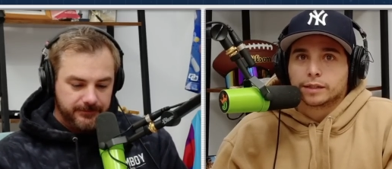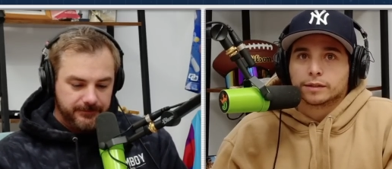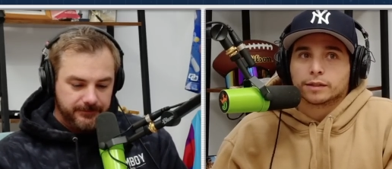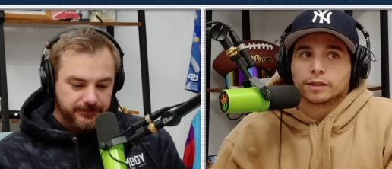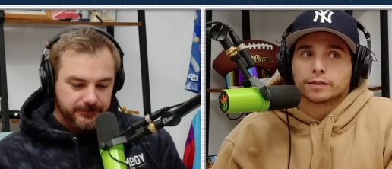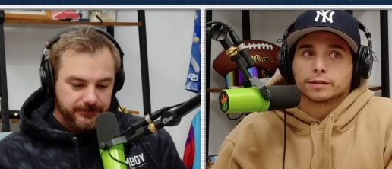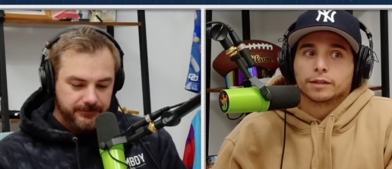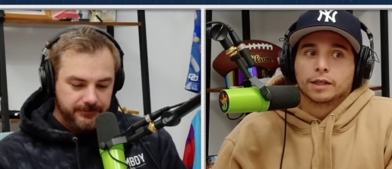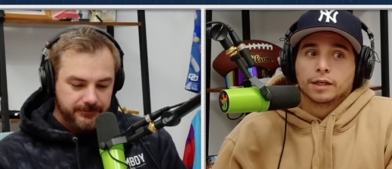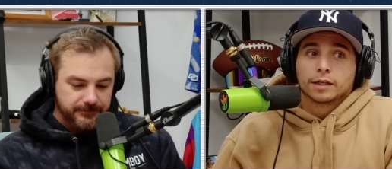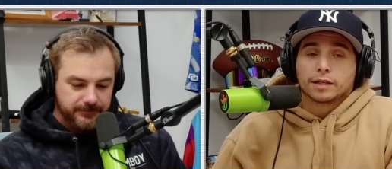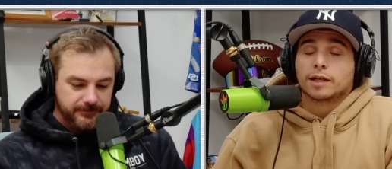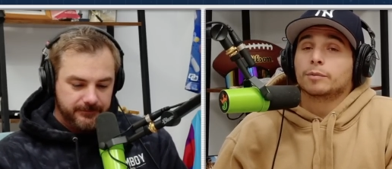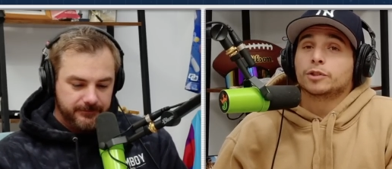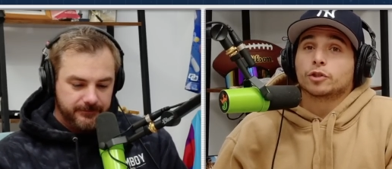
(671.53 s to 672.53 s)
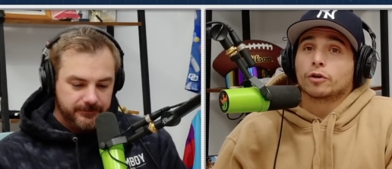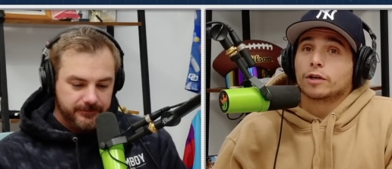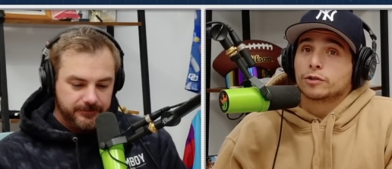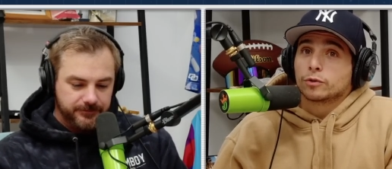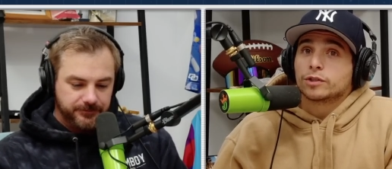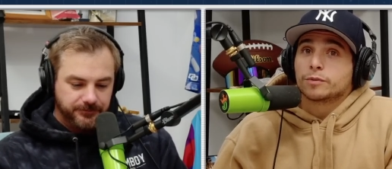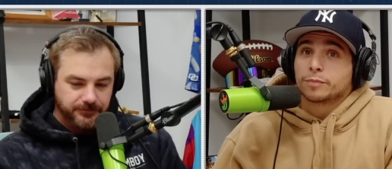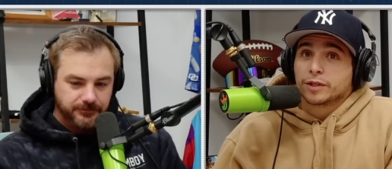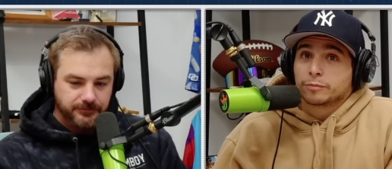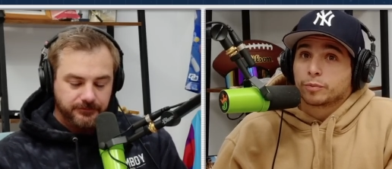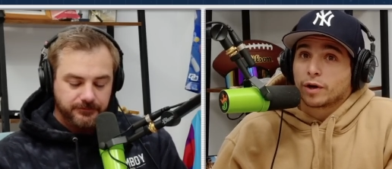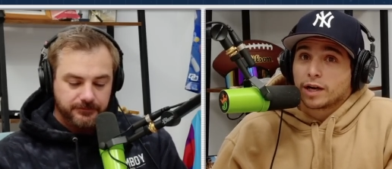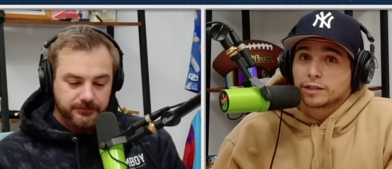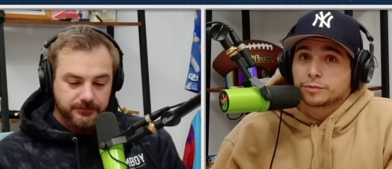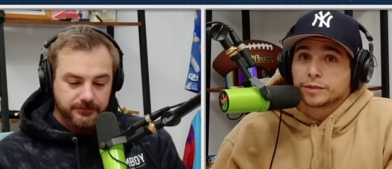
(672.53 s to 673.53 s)
Speaker 1: And like Gleyber Torres was a big
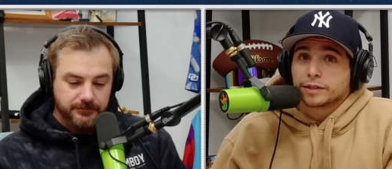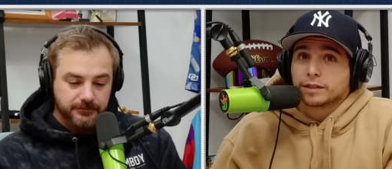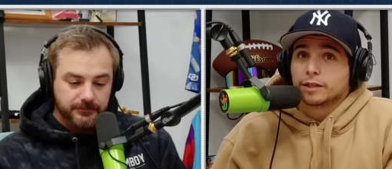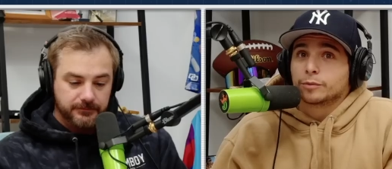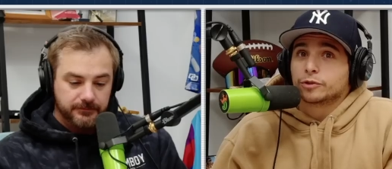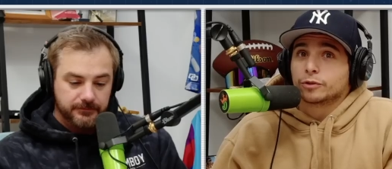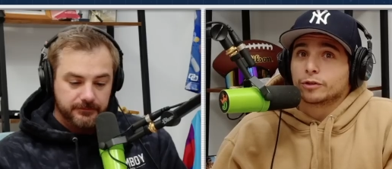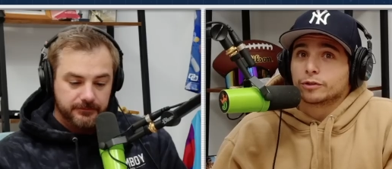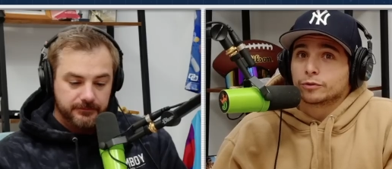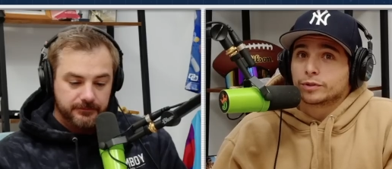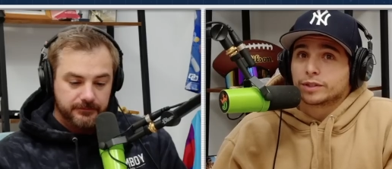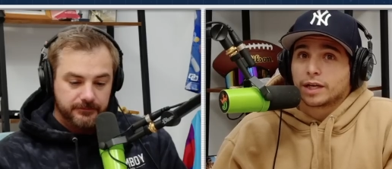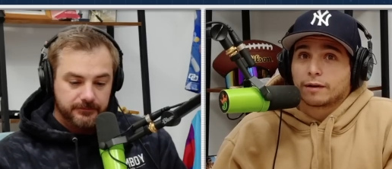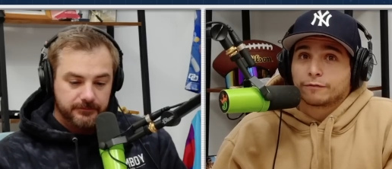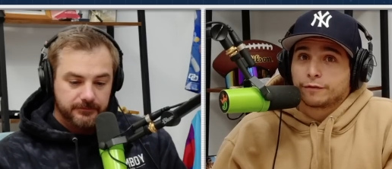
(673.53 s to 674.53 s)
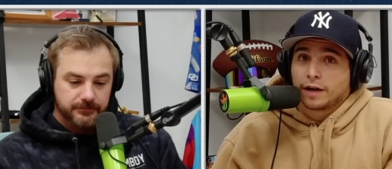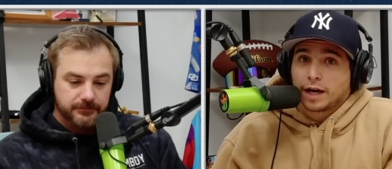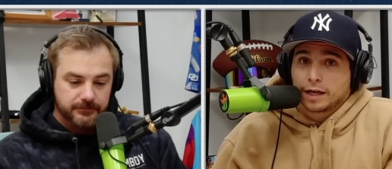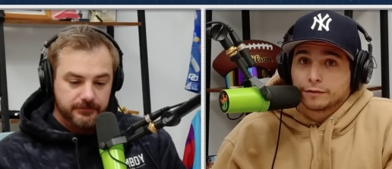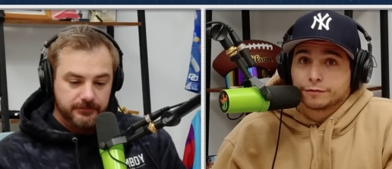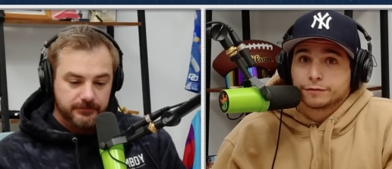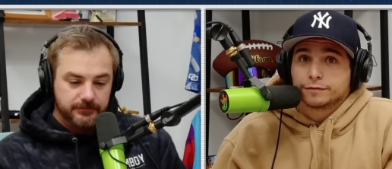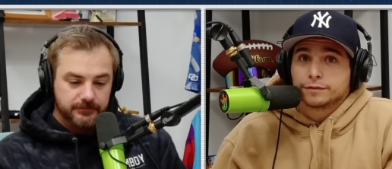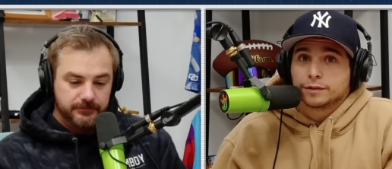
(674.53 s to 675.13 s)
prospect. Gleyber Torres was top five.